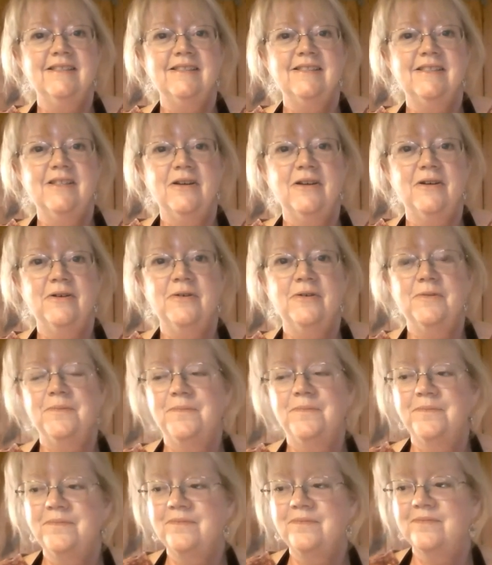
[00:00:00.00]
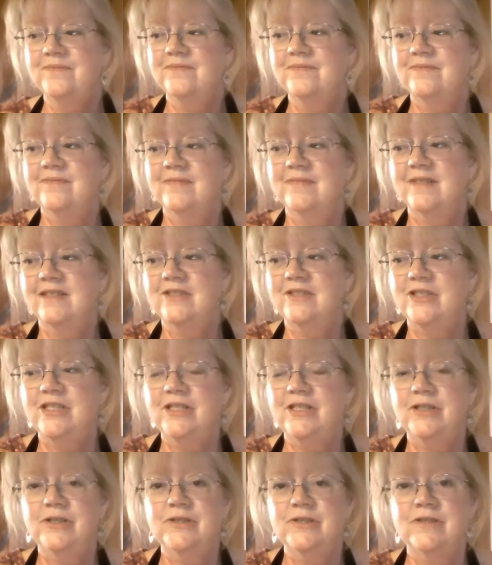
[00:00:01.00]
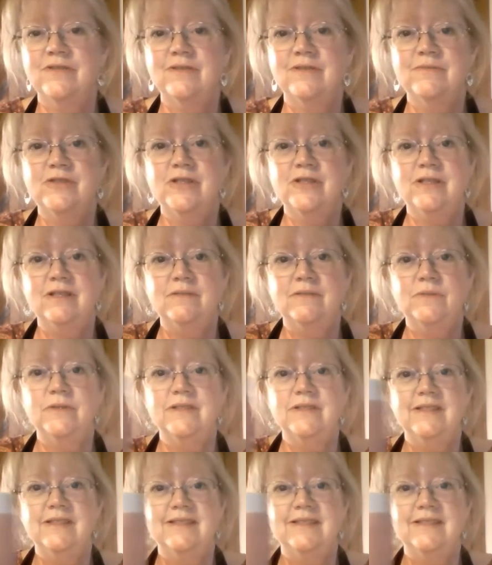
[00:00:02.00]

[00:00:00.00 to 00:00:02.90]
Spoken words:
So, cheers from Chickenwood.